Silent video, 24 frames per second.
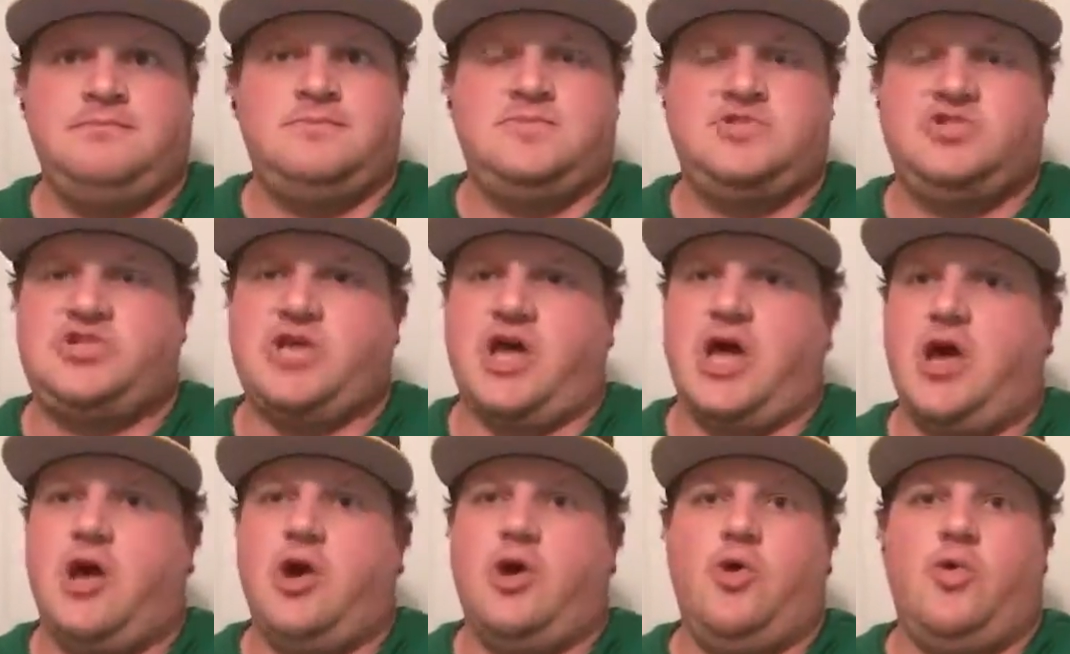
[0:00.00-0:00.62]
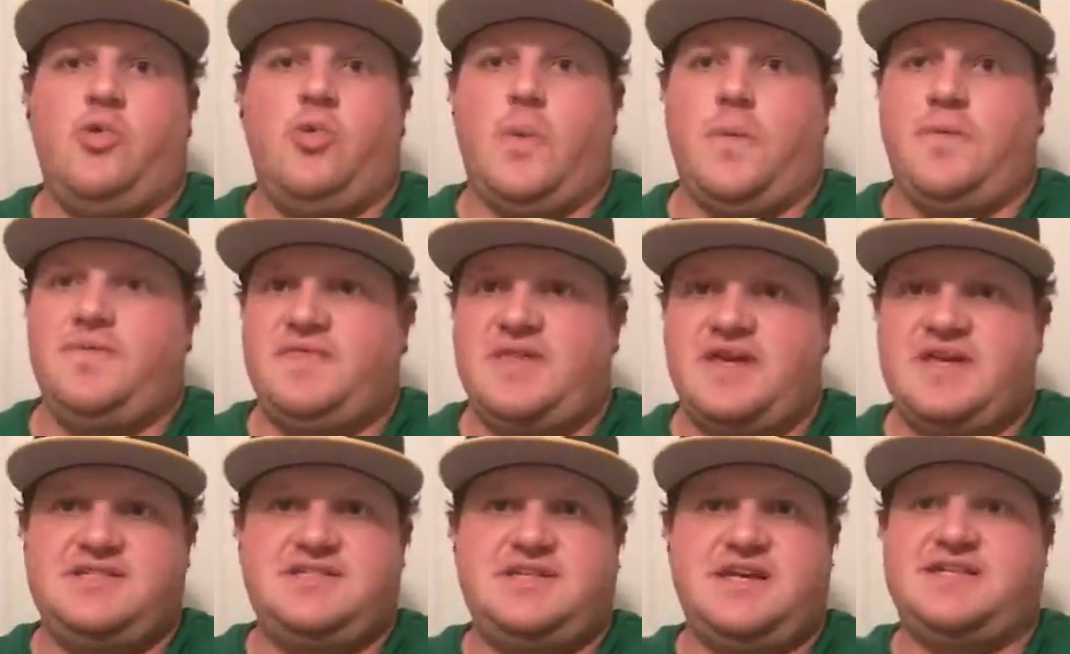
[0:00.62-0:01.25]
So
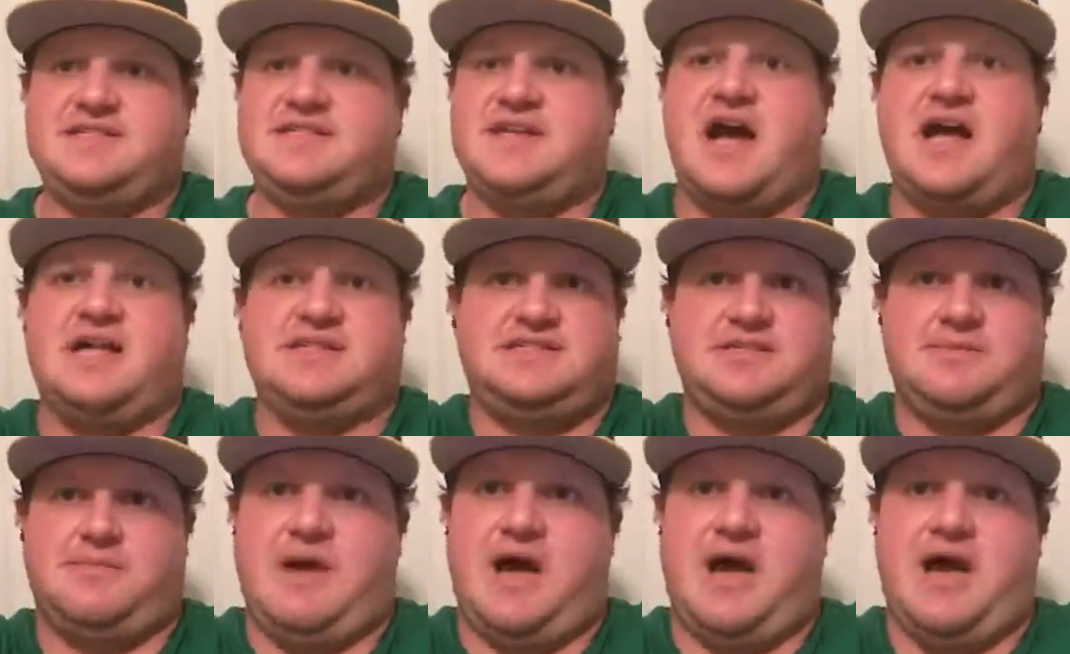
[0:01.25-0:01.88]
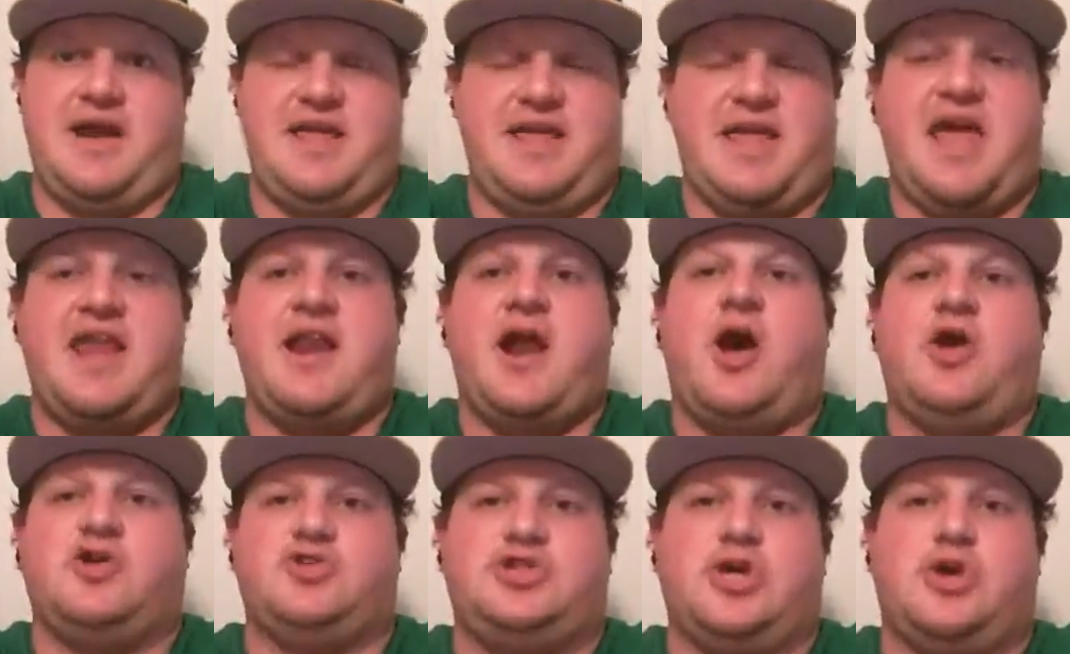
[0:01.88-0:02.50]
this is not somebody,
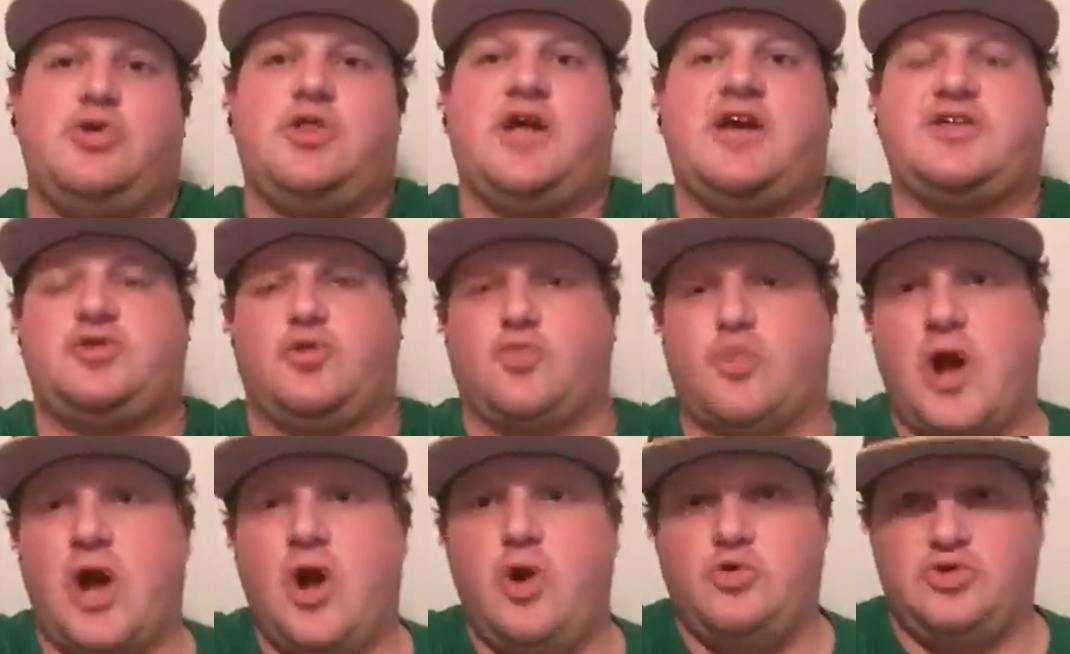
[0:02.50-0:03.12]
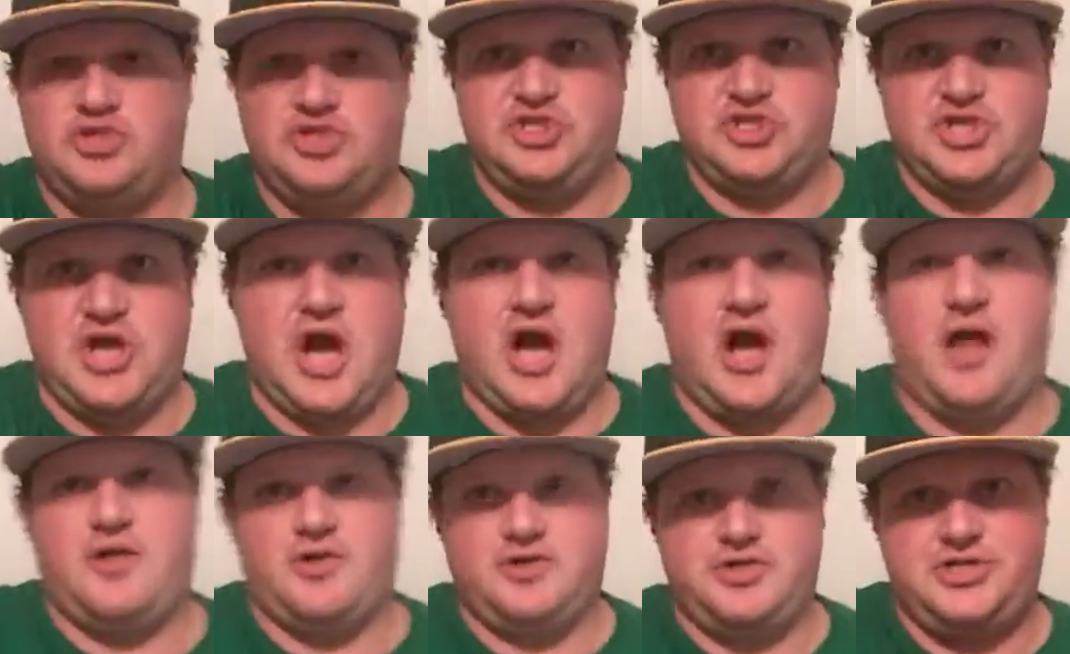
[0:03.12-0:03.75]
and also like the Rhodes
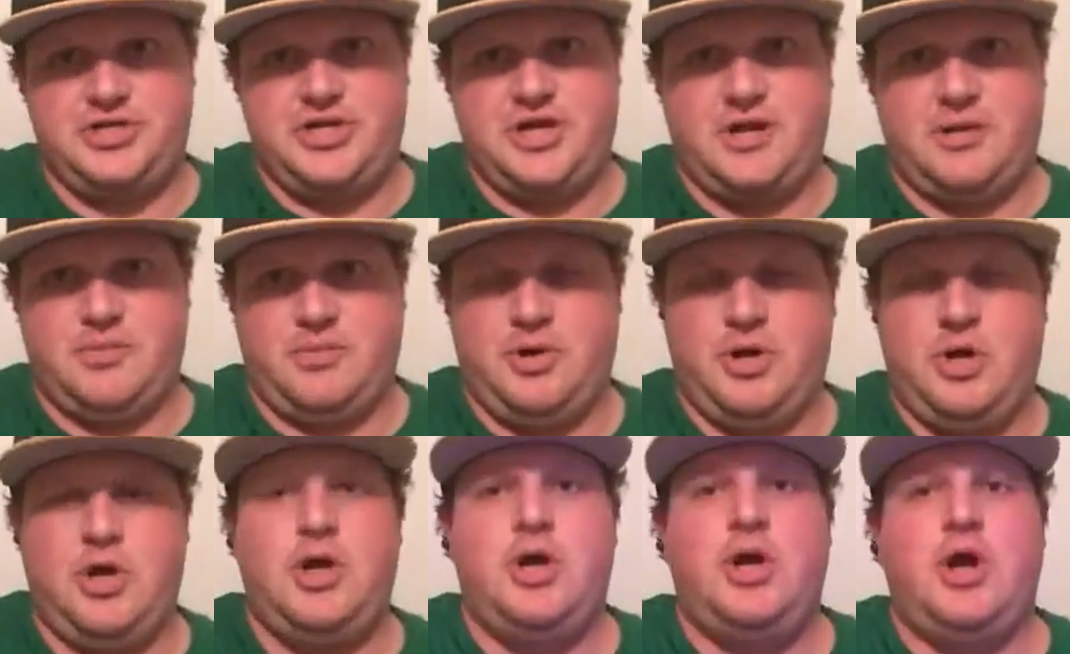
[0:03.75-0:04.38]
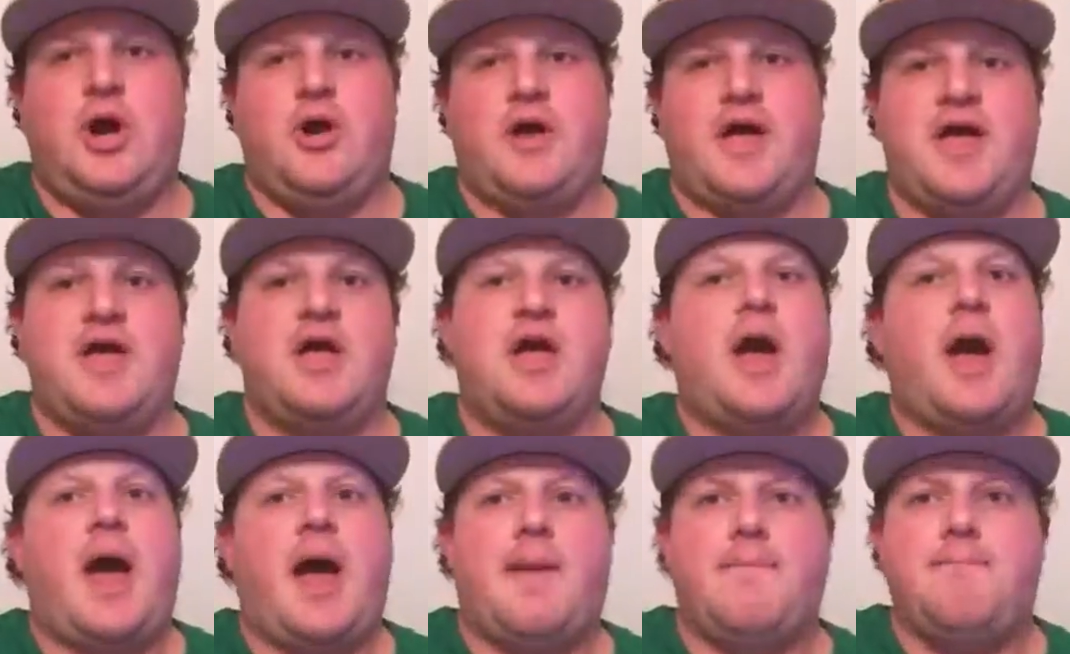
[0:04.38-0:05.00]
Scholarship, okay,
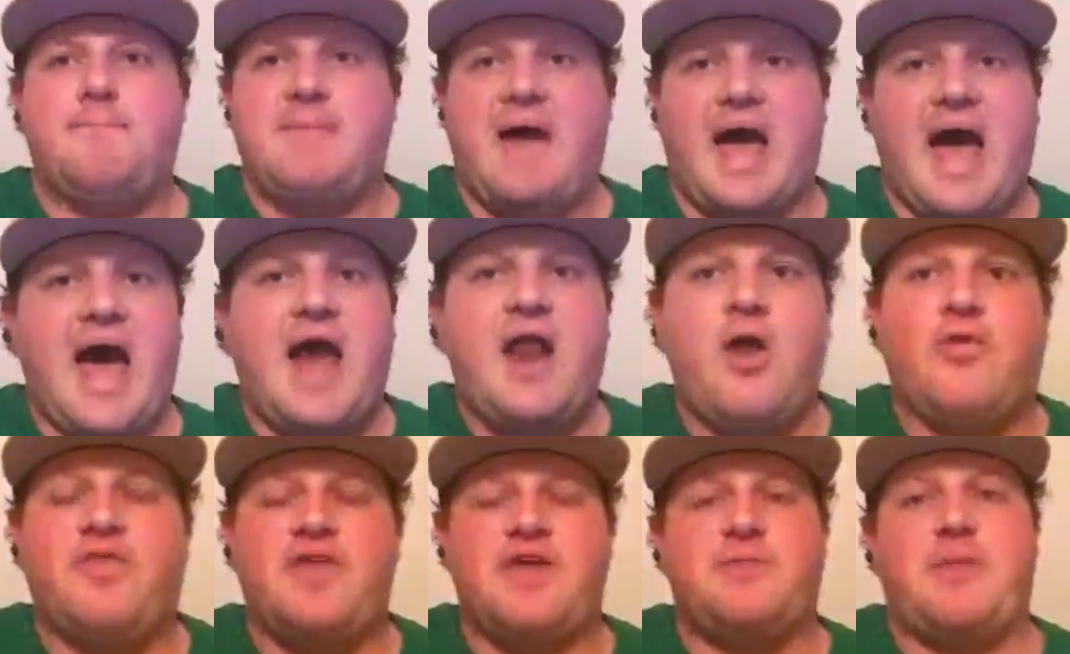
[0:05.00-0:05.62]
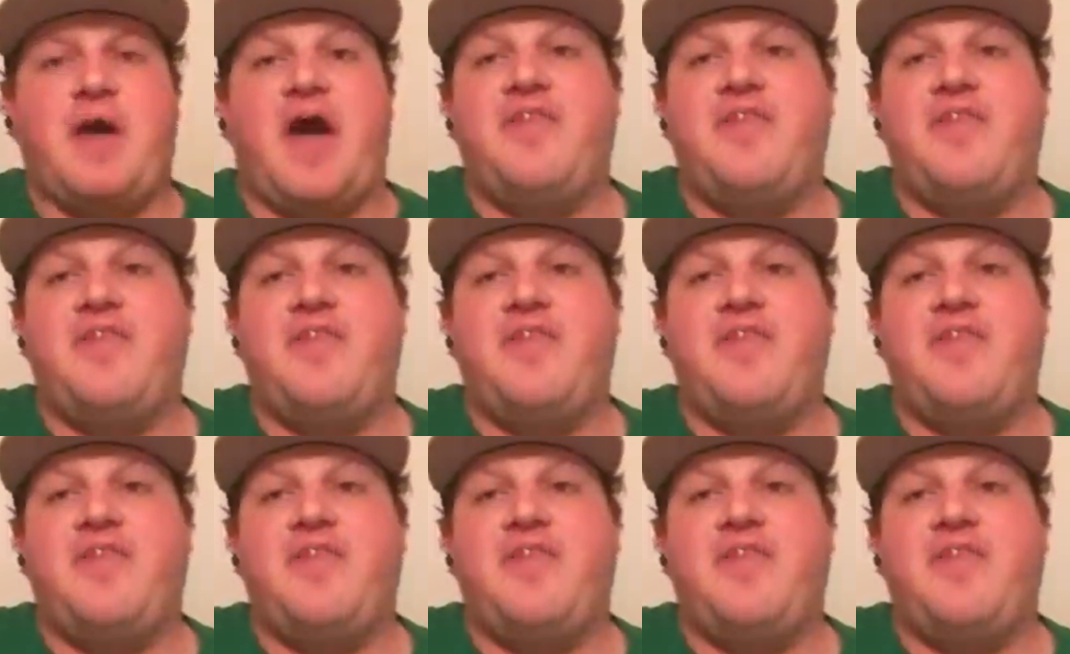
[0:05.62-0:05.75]
I don't